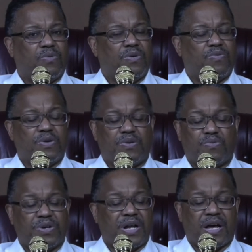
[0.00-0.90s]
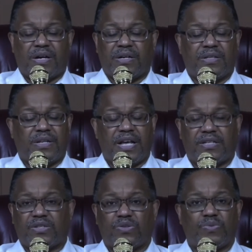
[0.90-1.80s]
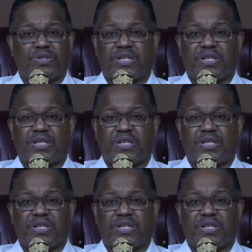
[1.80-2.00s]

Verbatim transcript: We, we in our other lessons we